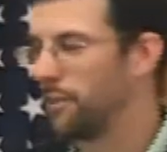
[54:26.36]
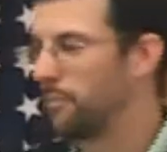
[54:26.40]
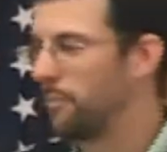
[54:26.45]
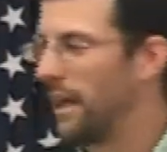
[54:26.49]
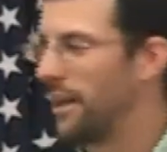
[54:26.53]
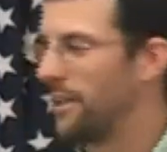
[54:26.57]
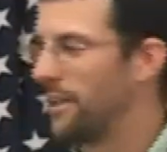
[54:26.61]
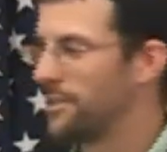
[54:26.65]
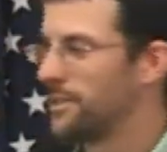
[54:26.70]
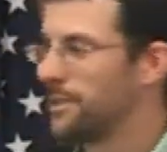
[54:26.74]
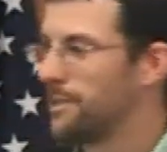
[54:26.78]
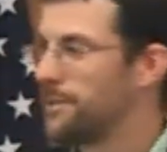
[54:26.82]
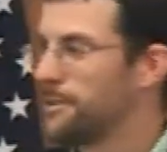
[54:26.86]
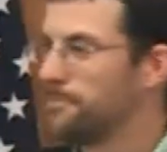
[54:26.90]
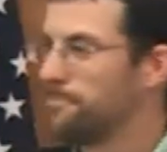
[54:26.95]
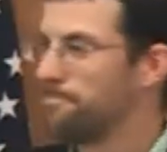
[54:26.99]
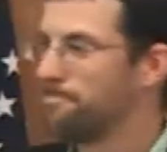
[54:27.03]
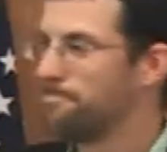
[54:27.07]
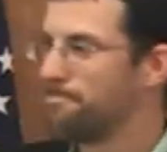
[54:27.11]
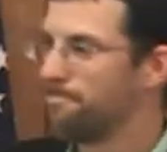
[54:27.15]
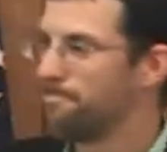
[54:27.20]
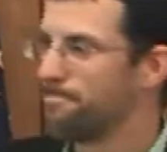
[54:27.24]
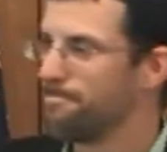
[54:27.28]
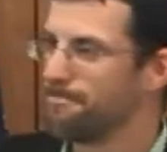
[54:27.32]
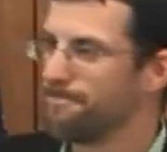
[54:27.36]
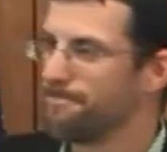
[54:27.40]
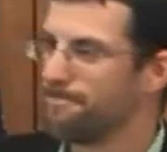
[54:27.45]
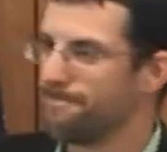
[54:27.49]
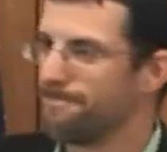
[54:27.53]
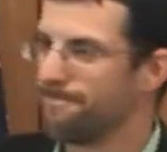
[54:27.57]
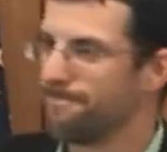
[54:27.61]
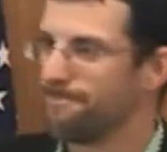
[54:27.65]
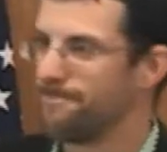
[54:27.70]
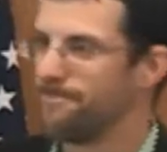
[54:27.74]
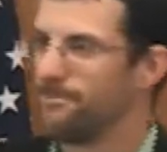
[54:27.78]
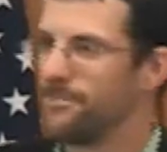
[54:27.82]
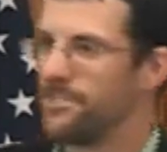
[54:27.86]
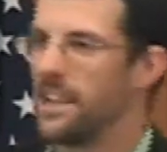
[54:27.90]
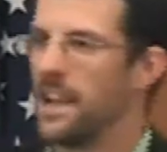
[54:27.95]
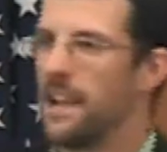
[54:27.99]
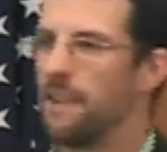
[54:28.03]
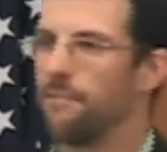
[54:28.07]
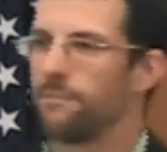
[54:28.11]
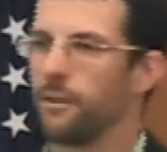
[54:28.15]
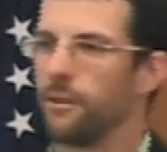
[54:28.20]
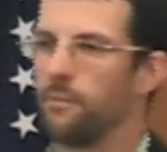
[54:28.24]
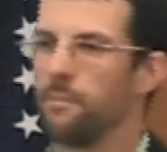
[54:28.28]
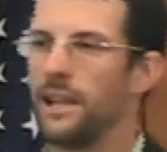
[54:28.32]
miles is.
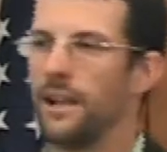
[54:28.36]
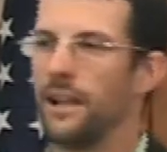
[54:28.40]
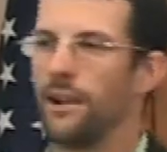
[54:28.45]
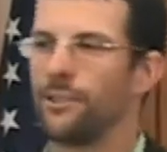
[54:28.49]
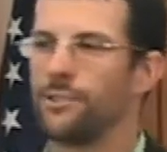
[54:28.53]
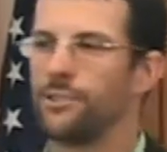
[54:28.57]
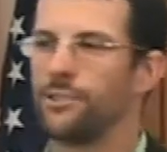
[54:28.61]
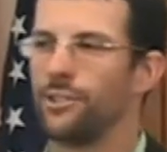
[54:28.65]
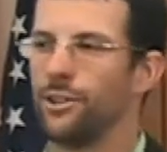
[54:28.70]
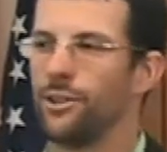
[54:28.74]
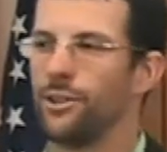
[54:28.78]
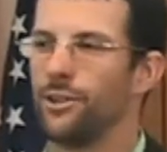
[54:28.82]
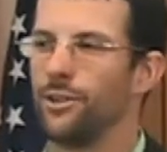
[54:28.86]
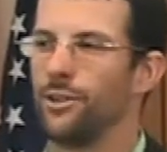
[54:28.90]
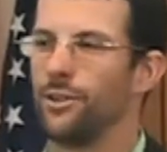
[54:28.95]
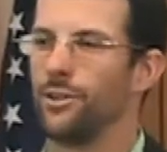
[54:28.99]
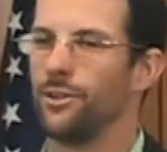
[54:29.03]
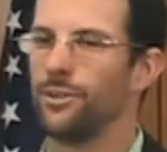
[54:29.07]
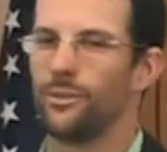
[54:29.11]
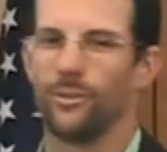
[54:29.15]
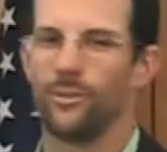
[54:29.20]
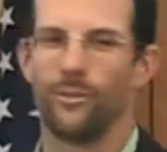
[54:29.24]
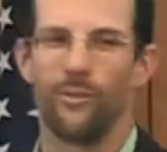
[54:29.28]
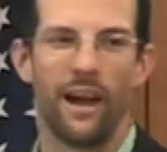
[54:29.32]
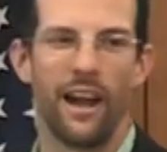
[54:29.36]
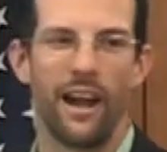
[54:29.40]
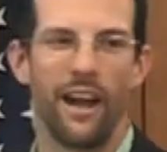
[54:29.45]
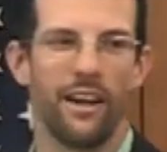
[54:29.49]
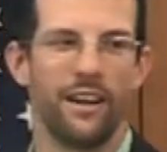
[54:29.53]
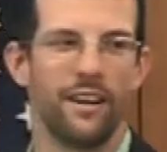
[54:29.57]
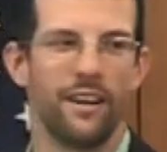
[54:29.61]
Say from here to where?